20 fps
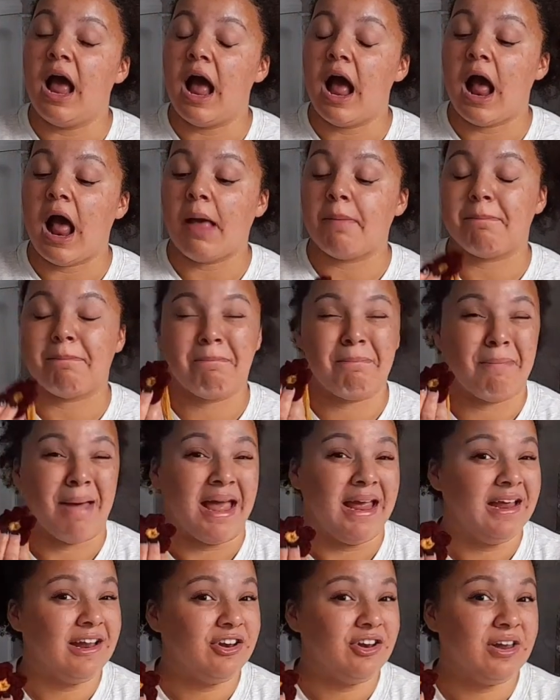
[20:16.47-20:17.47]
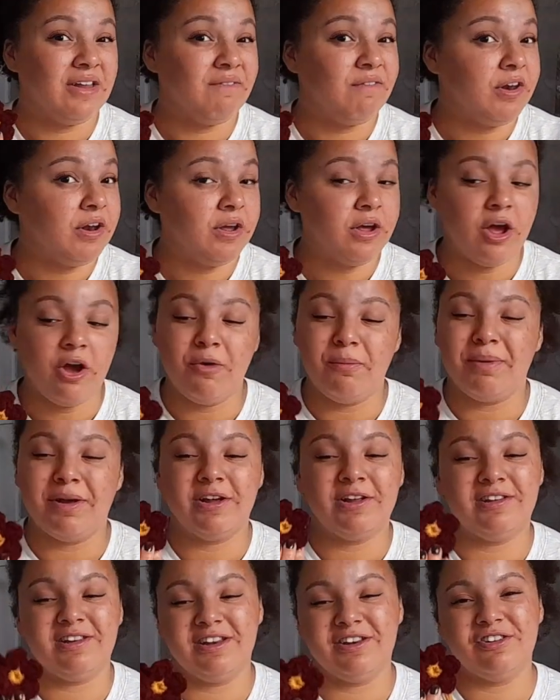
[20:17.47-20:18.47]
I might give it a go
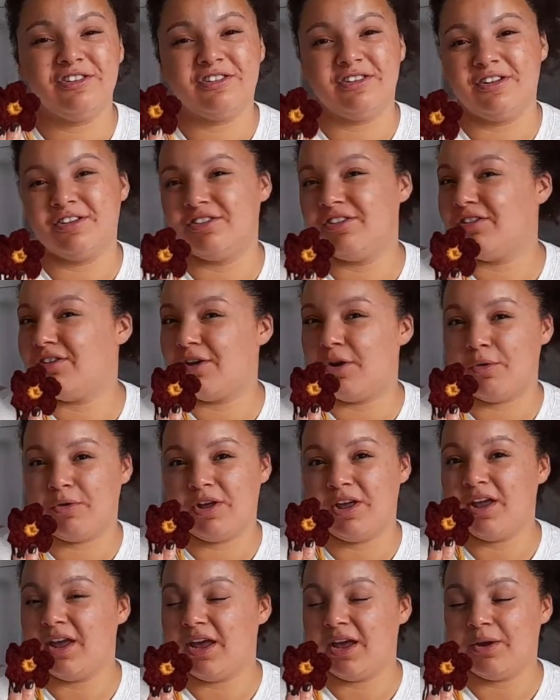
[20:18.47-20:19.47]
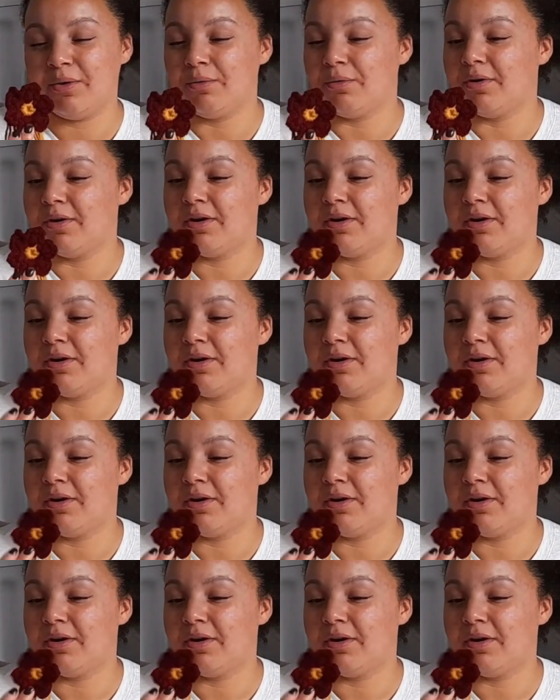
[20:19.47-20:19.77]
because it does look so cute.